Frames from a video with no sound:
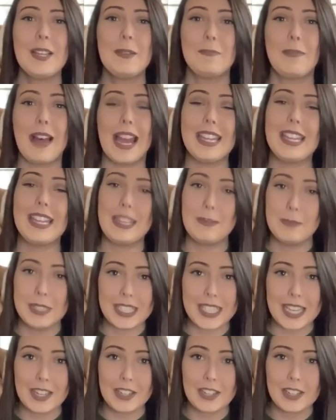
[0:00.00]
My name
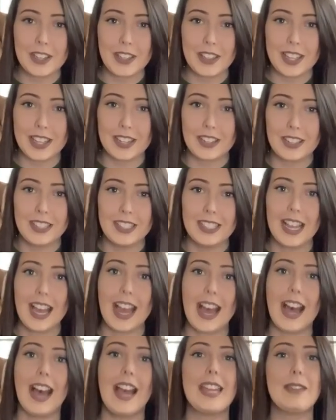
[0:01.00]
is Erica Little.
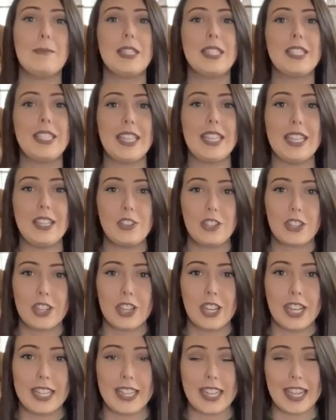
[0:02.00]
I'm a
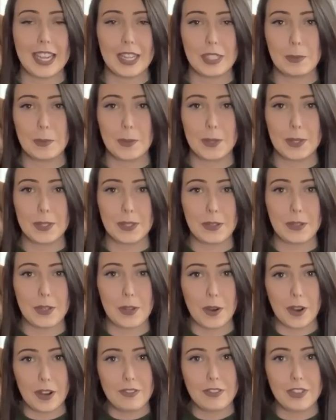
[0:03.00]
teacher in Gasport, New
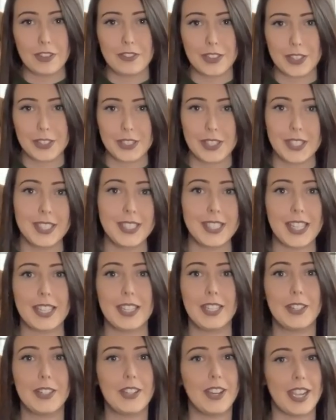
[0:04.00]
York for first and
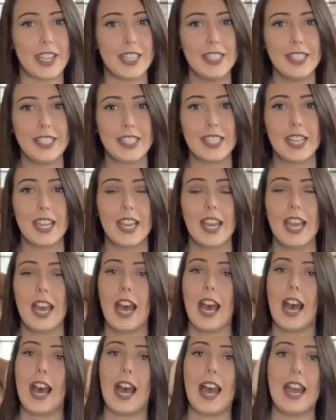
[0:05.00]
second grades.
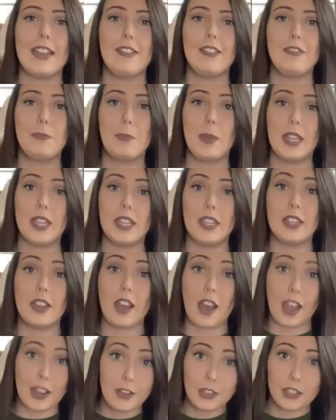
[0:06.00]
I've been an
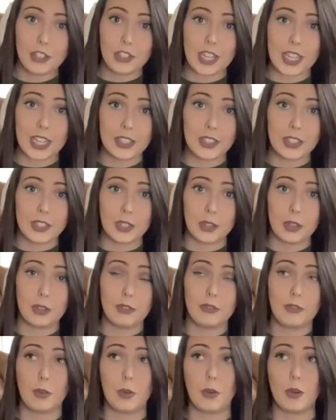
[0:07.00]
Irish dancer
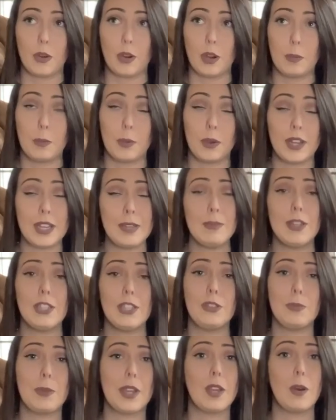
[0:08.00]
for pretty
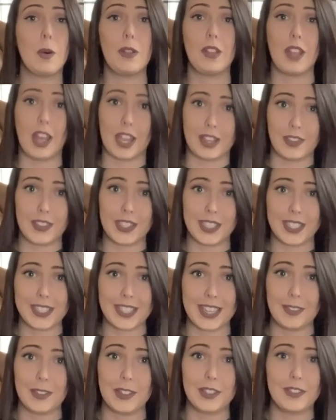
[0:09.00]
much my whole life
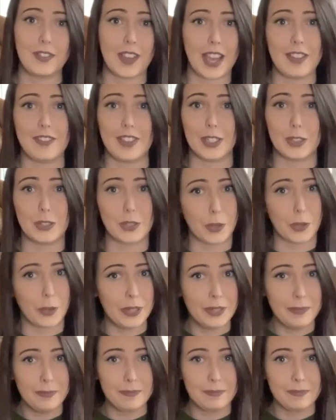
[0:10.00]
since I was 5 years
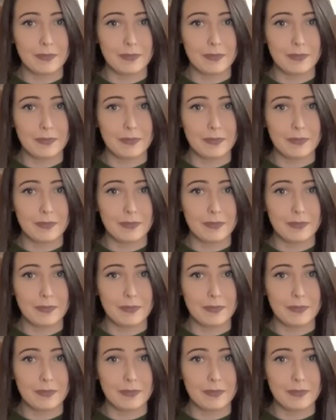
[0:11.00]
old.